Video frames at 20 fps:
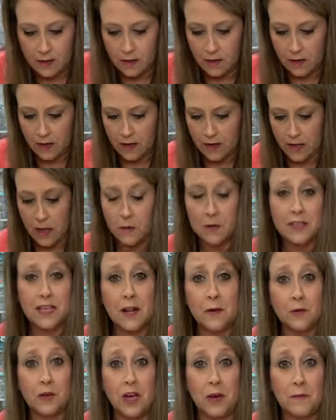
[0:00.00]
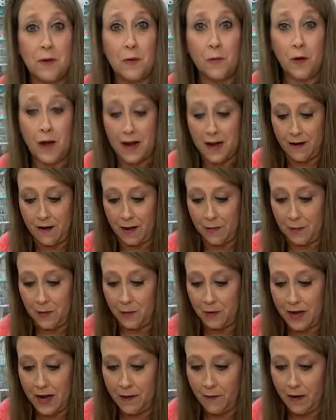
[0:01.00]
All right, as long as I don't cut my wire, I'm
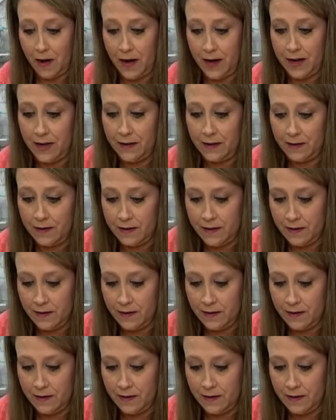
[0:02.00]
okay, right?